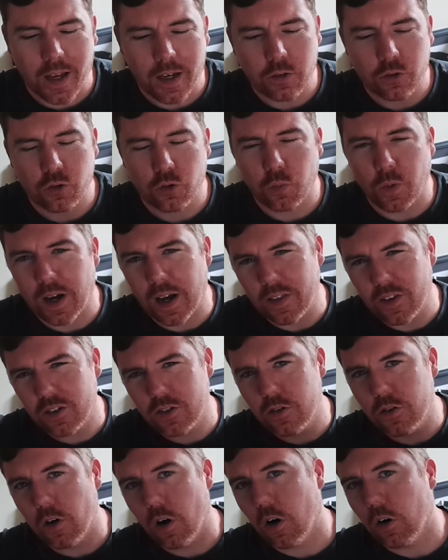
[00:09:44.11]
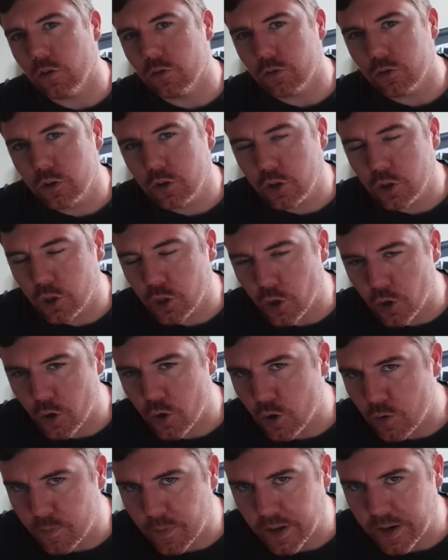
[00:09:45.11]
Elsewhere, there's not
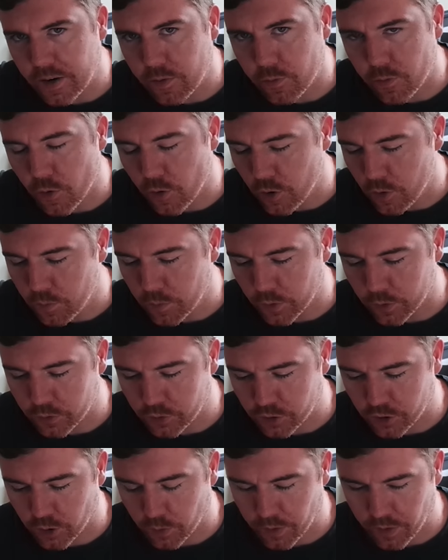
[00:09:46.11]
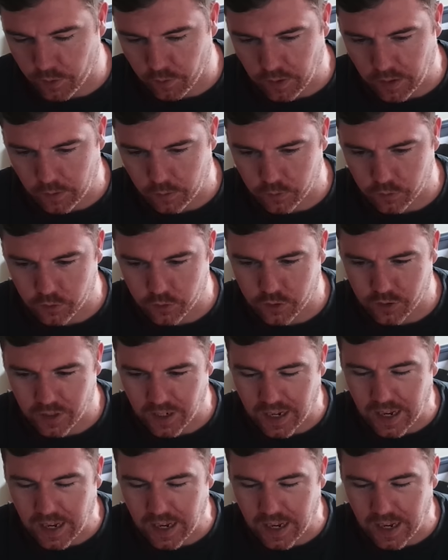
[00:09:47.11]
too many rumours doing the rounds